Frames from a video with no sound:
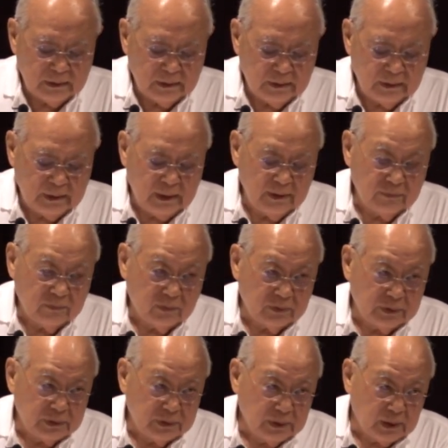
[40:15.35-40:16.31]
naval
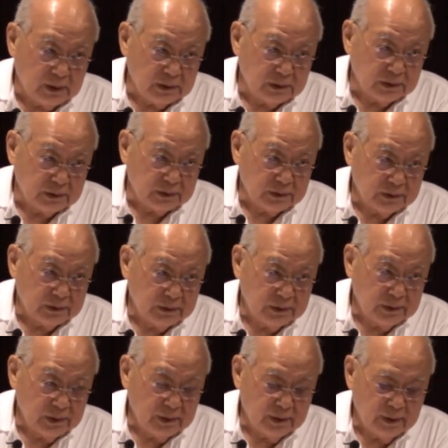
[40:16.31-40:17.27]
intelligence
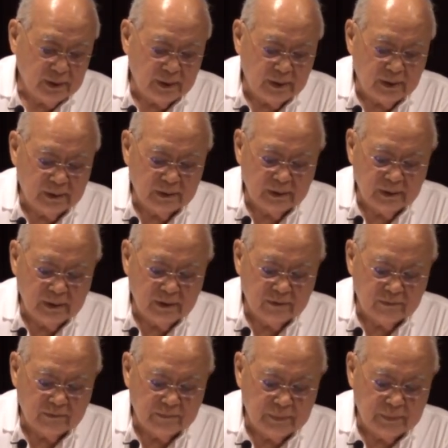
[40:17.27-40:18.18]
and the